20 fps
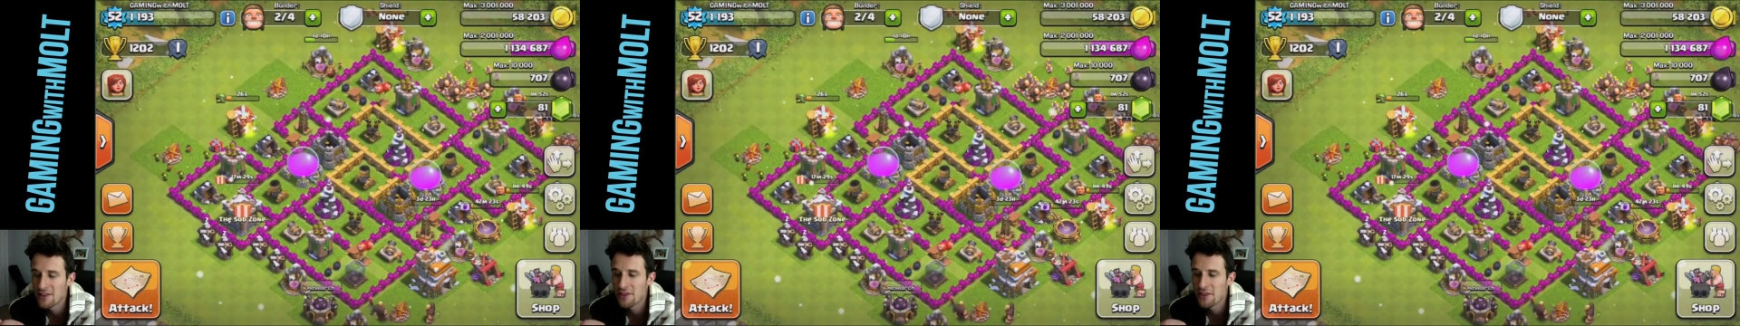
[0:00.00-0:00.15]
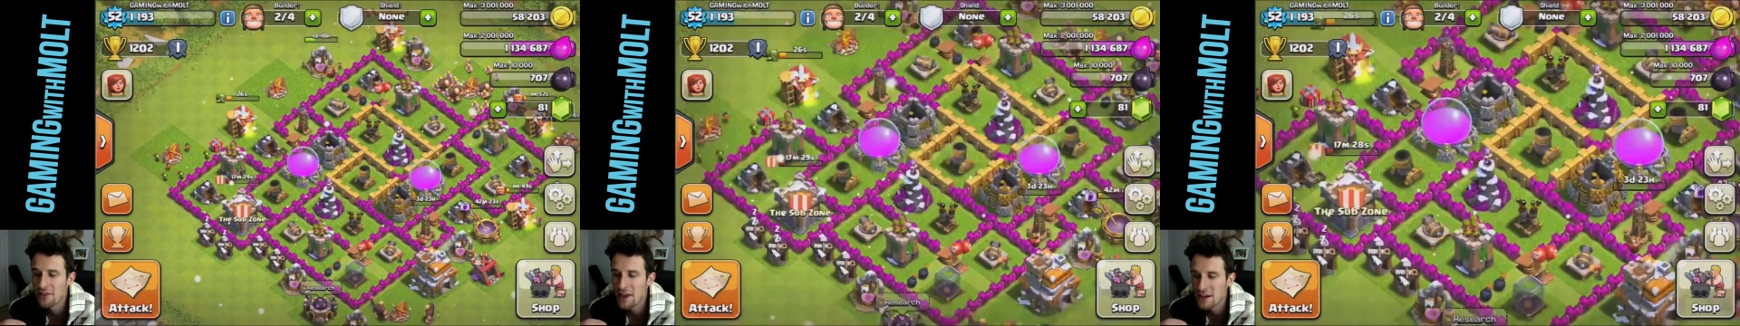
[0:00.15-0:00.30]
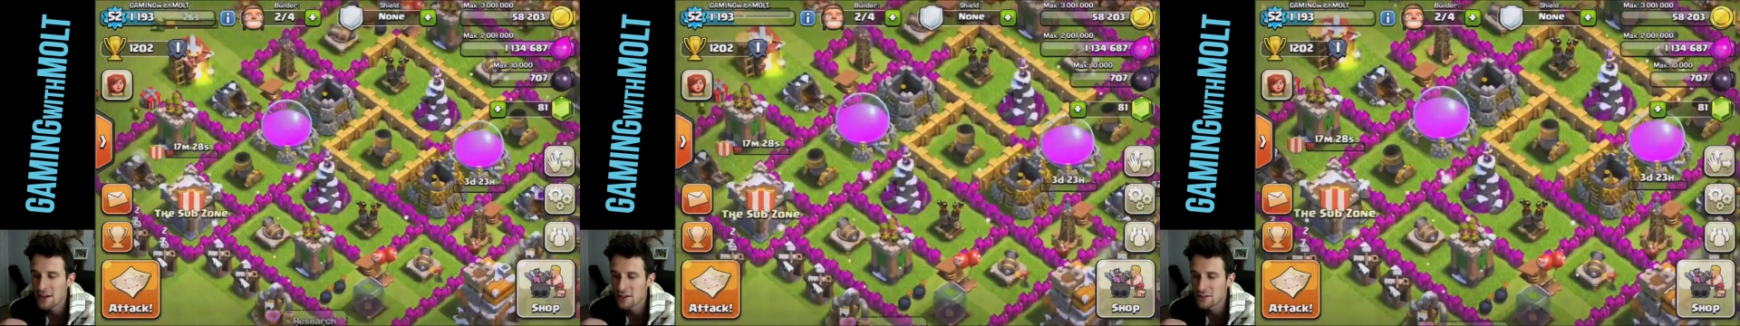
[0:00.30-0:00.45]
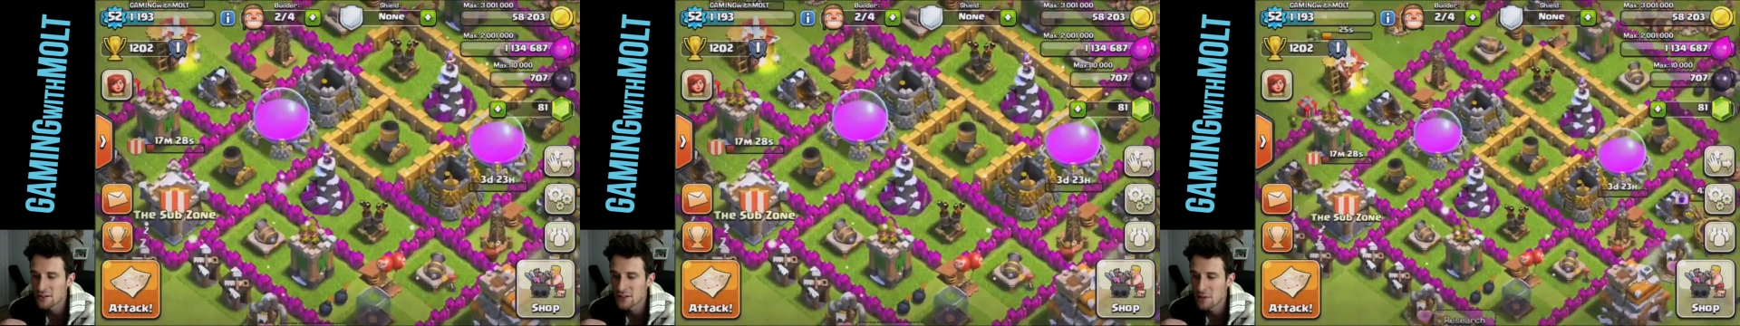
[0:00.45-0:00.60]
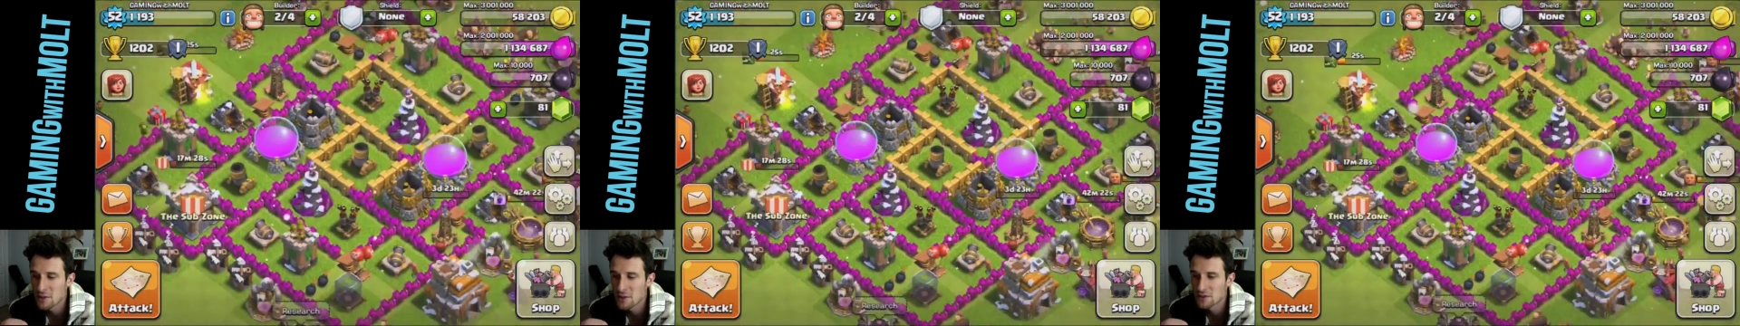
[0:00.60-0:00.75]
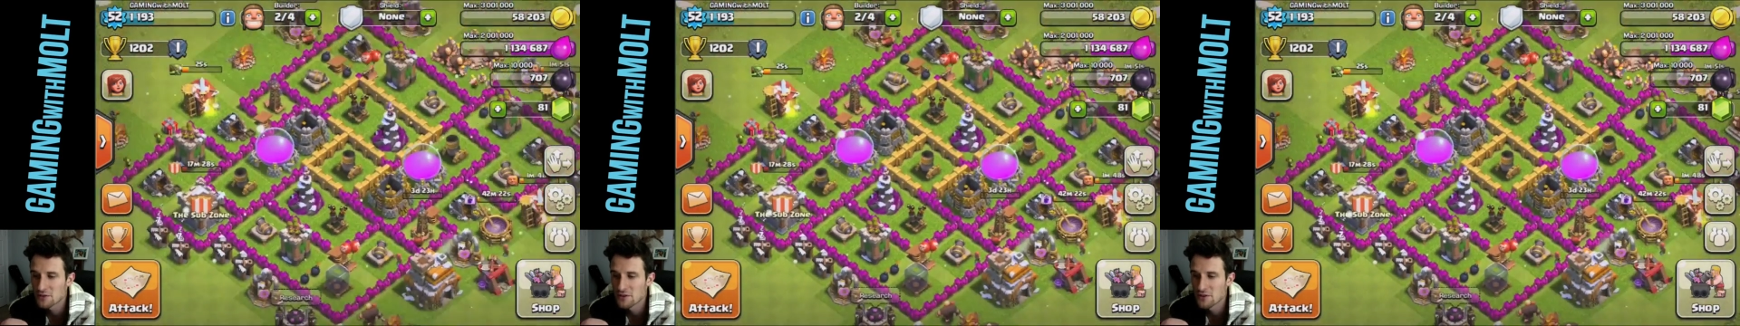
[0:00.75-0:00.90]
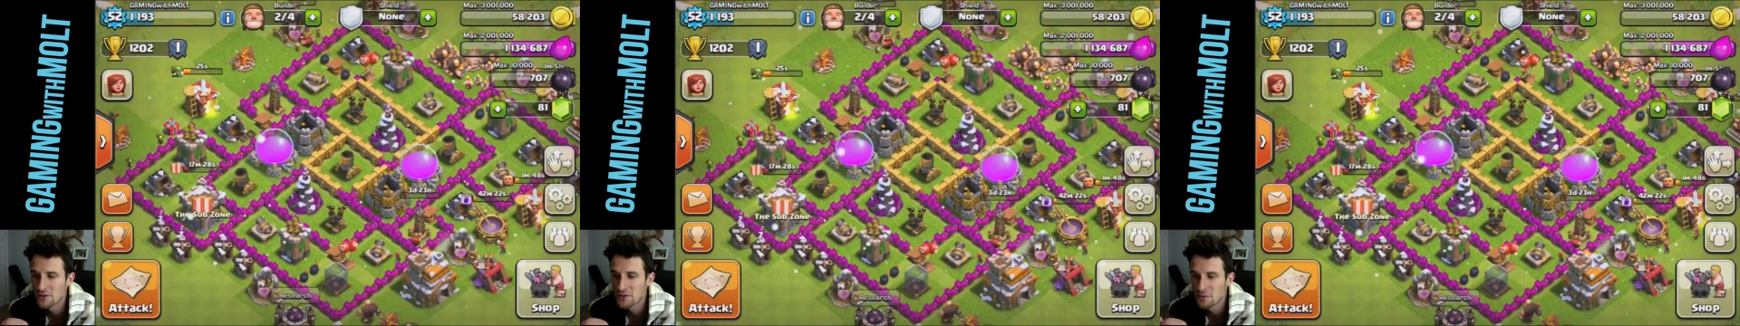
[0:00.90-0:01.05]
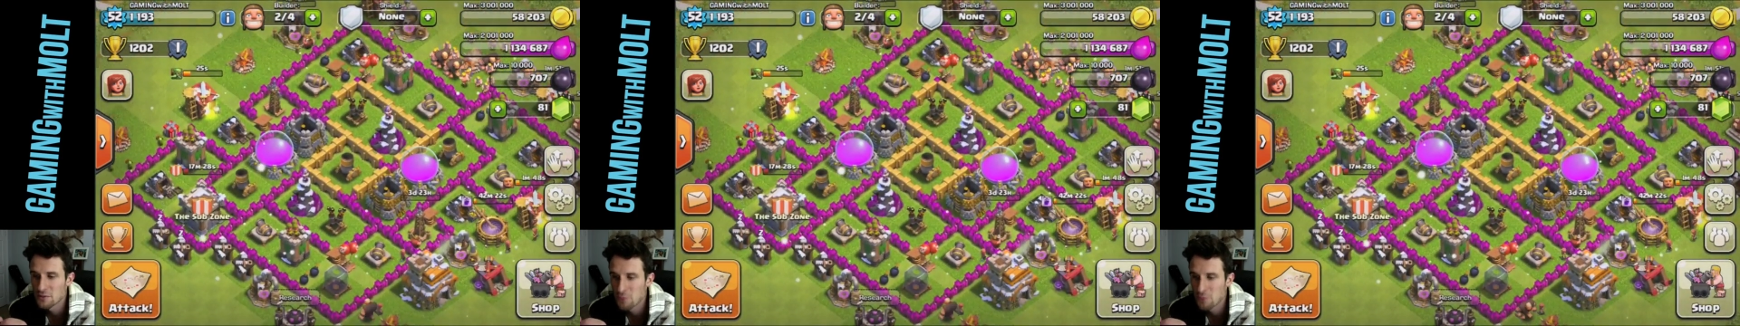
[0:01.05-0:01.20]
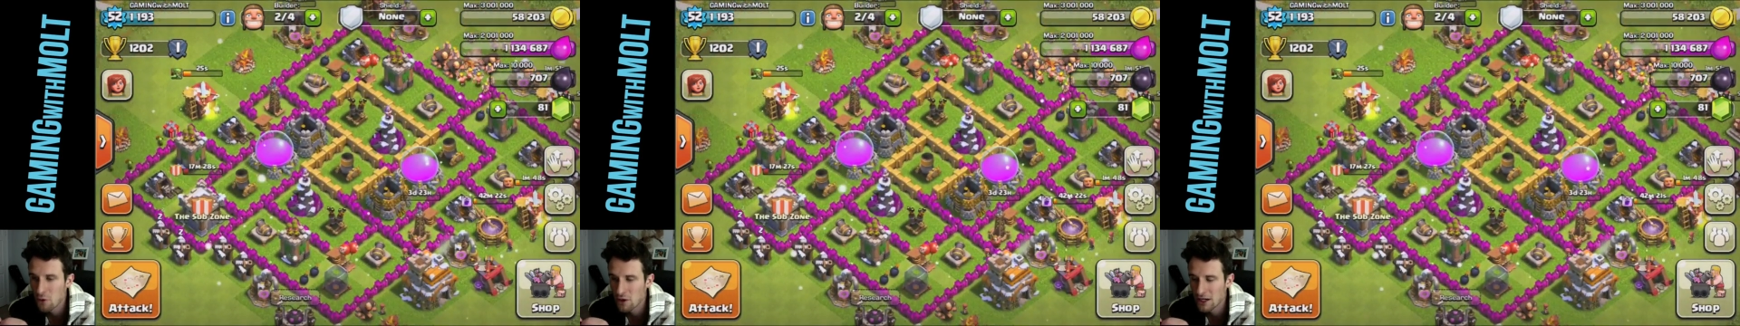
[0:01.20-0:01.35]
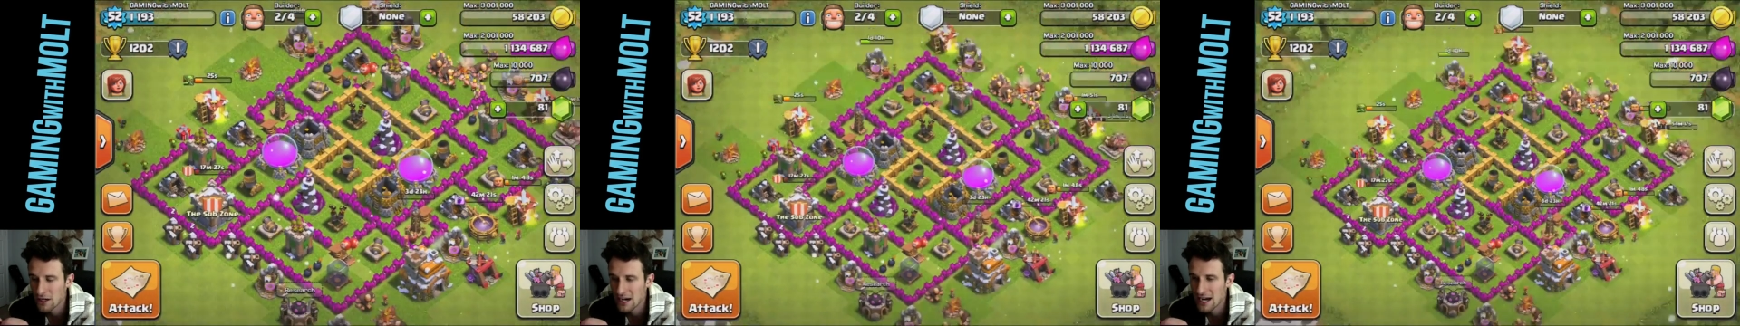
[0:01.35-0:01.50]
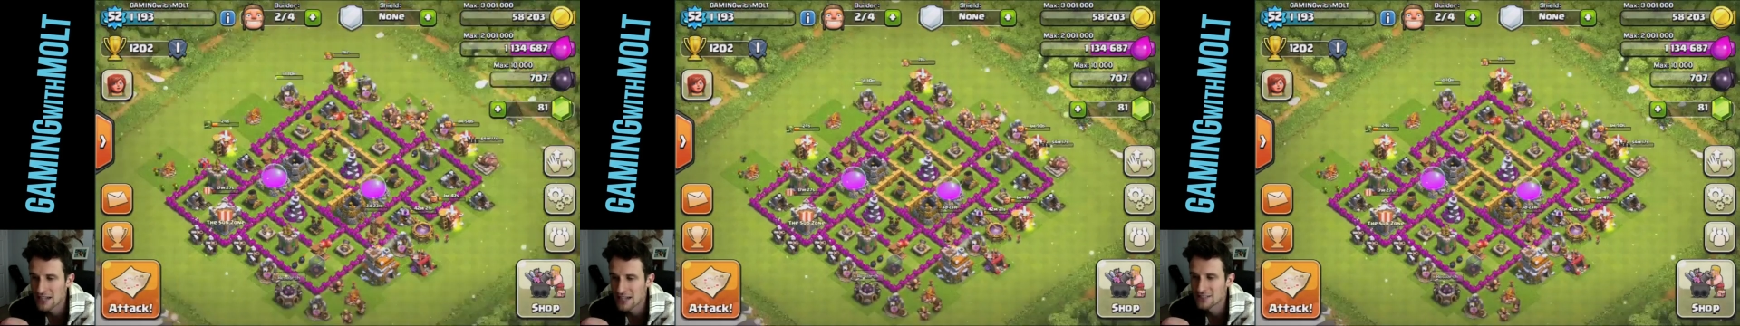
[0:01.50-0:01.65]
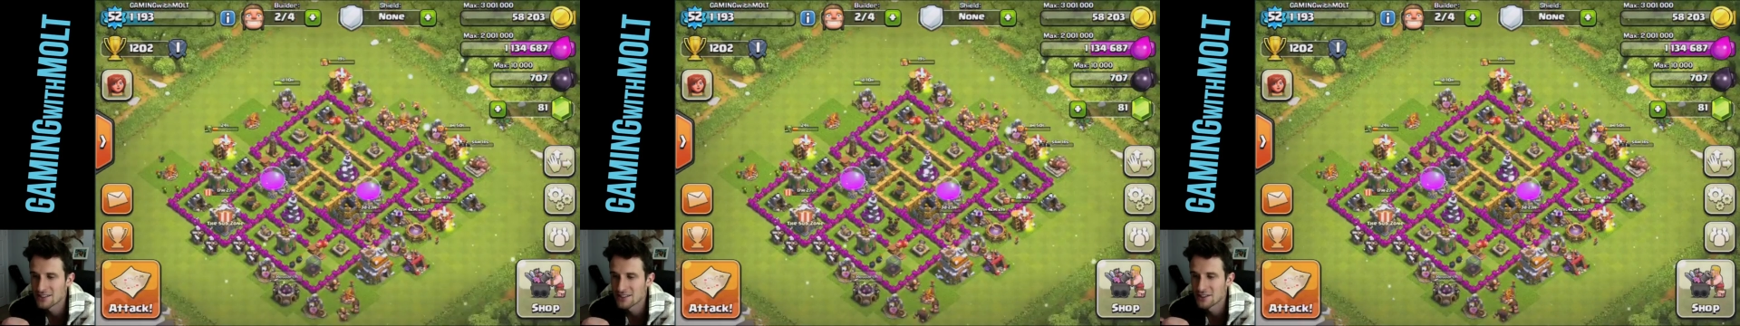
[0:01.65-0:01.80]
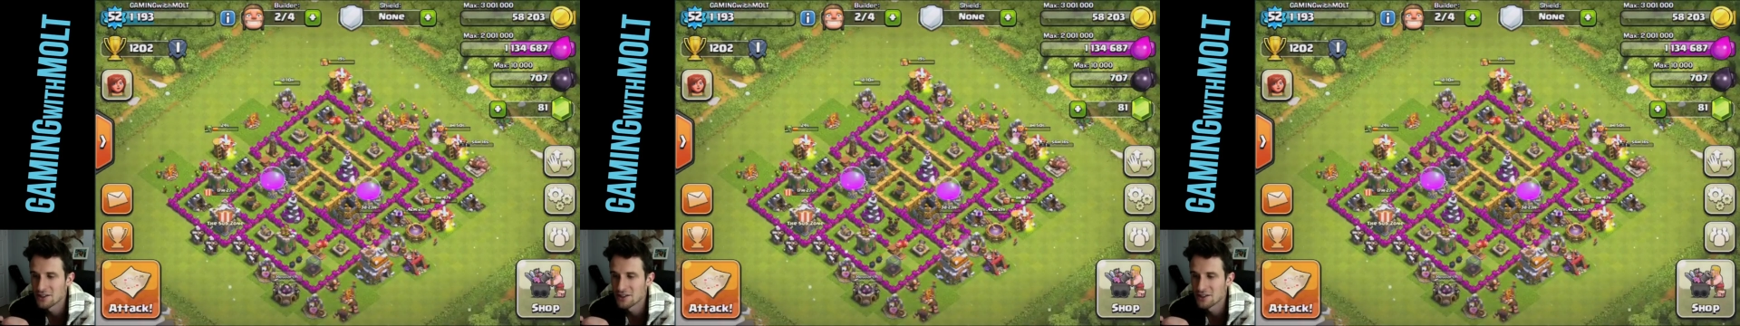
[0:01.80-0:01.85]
thank you so much for the support, guys.